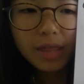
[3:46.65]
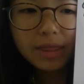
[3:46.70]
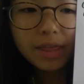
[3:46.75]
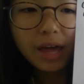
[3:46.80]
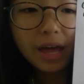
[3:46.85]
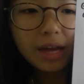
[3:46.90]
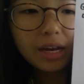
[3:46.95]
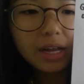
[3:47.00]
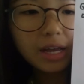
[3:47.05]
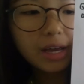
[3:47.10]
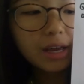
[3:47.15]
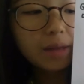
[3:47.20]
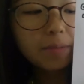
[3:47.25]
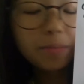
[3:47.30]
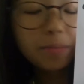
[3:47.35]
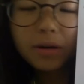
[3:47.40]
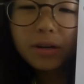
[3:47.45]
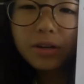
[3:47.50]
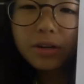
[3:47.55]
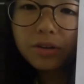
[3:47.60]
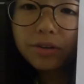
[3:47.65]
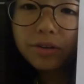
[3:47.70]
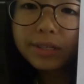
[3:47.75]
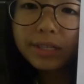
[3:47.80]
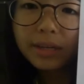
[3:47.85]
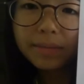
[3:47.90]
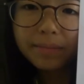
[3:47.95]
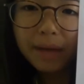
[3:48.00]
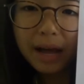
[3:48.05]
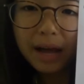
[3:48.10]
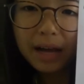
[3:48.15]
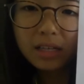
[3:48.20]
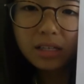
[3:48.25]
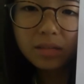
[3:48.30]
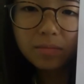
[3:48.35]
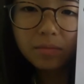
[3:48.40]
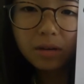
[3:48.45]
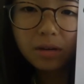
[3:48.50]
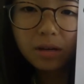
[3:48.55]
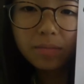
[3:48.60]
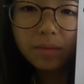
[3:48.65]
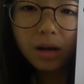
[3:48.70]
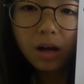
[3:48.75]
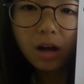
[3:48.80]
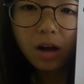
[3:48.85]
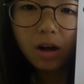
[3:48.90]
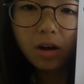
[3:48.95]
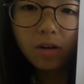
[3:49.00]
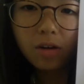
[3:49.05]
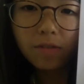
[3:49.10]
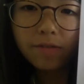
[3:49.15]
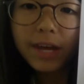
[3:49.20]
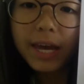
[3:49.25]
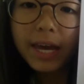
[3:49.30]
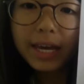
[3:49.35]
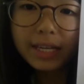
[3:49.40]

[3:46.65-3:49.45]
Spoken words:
then it can produce a maximum of